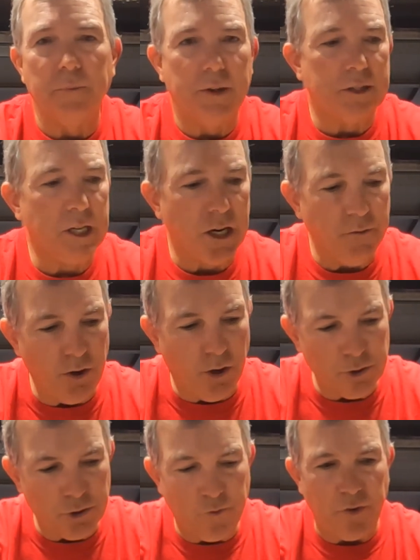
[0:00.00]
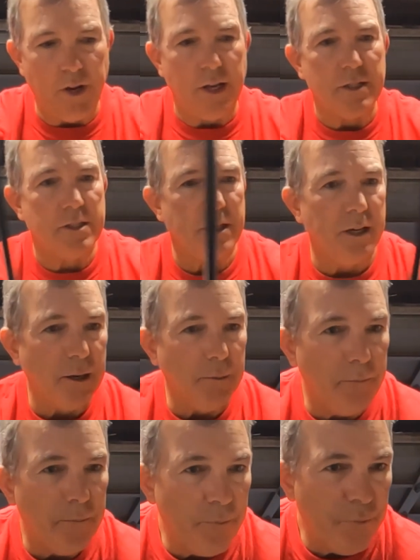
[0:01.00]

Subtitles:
it's kind of the ultra finesse setup.